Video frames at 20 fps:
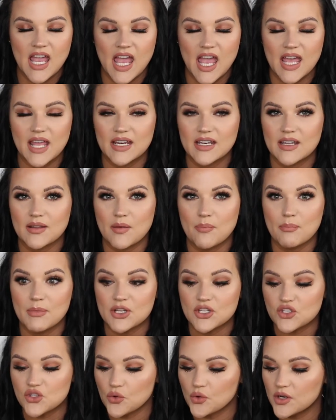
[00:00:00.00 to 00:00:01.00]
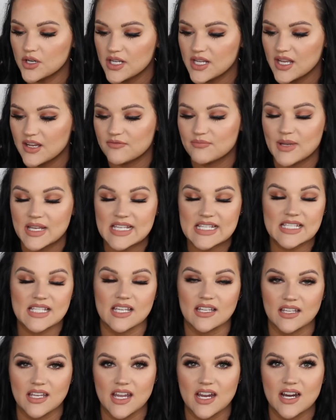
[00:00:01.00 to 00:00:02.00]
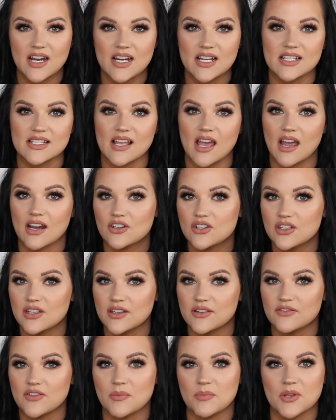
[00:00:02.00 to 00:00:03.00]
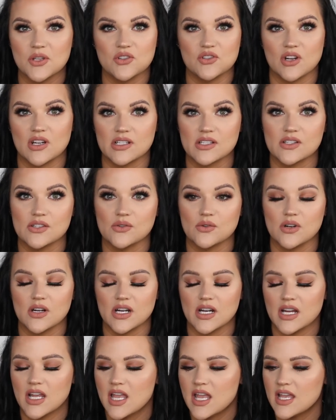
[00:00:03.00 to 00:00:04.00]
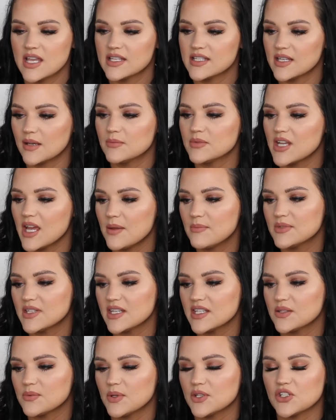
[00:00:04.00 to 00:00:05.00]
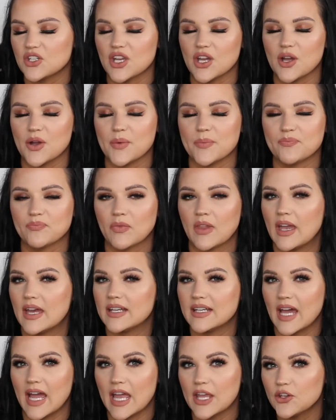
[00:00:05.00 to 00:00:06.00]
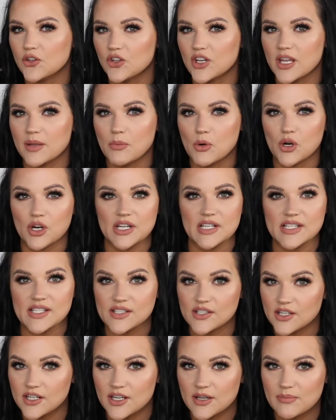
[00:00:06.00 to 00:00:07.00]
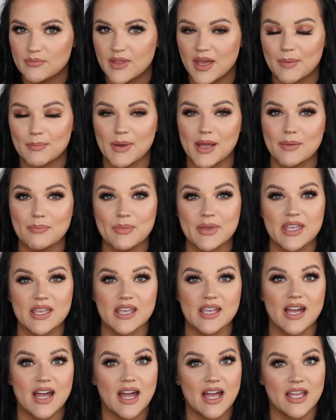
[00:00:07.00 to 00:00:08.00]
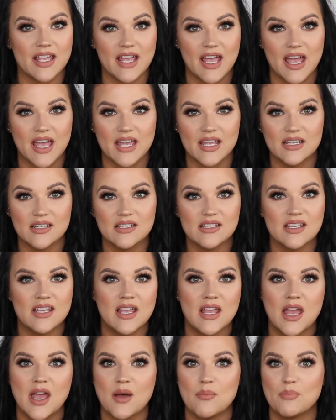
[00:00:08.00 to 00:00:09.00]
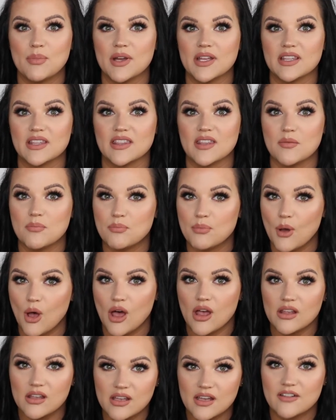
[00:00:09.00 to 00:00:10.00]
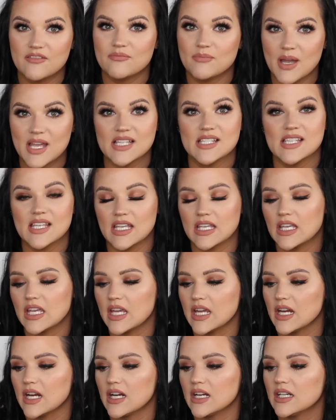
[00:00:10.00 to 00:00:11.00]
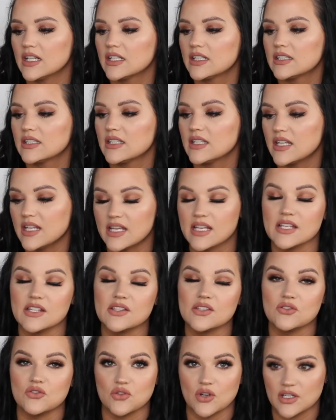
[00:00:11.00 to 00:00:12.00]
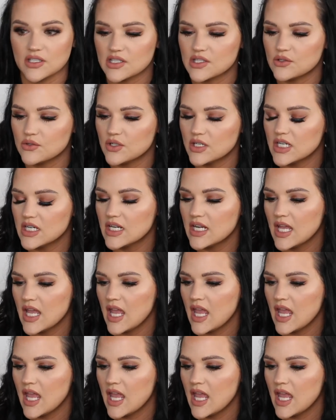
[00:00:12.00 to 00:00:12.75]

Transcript: and majority of my skincare is actually from the drugstore. Sometimes I switch out an eye cream or a serum that might be high end, but the bulk of my skincare is drugstore.